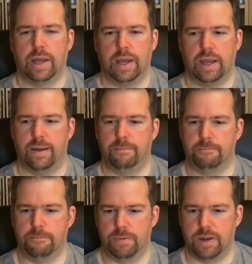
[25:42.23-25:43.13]

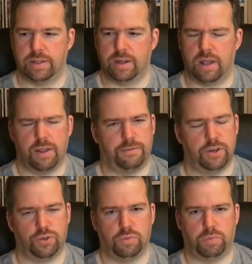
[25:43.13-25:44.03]
There is an
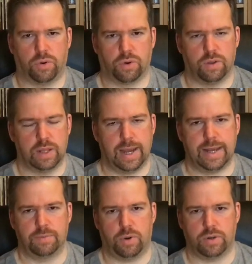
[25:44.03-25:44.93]
unofficial port on the
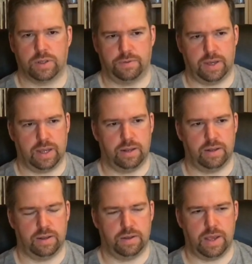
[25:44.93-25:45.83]
Xbox if you
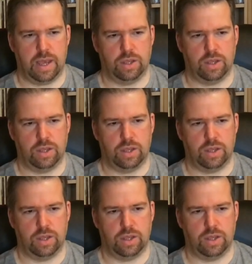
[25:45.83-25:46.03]
can